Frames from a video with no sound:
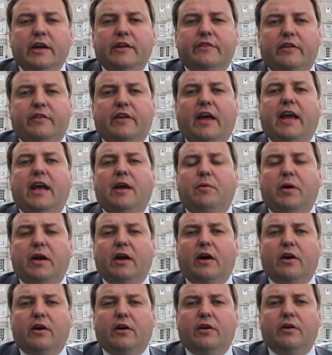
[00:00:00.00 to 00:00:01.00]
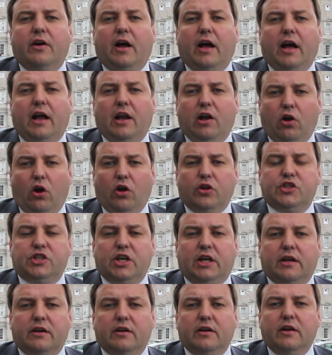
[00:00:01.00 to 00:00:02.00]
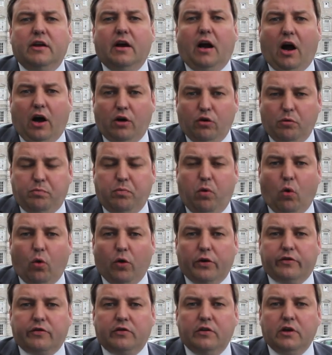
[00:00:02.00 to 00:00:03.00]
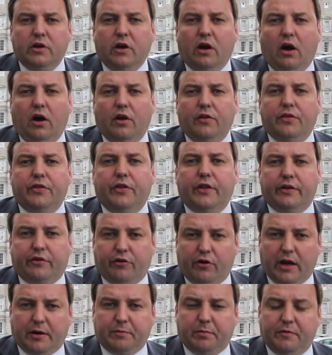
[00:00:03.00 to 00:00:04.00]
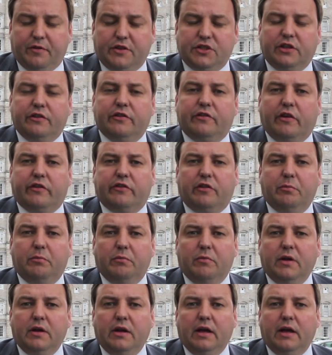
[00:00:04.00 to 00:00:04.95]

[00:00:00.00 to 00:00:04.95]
Today we are launching our report on the direct provision system